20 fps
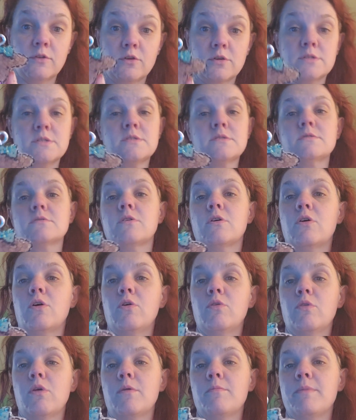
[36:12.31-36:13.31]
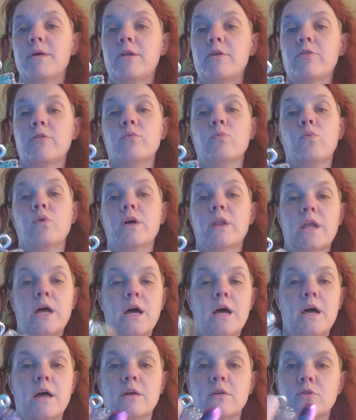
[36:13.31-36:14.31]
looks a whole lot better than what
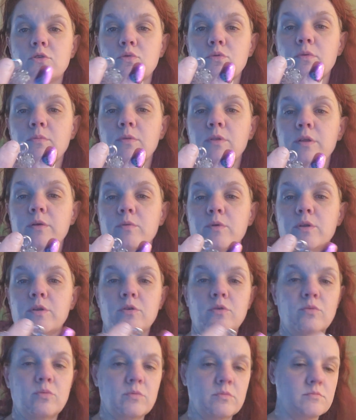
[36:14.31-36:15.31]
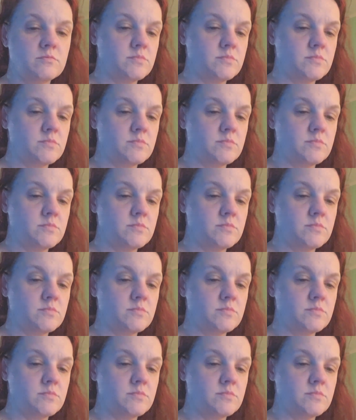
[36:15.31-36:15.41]
I normally would do.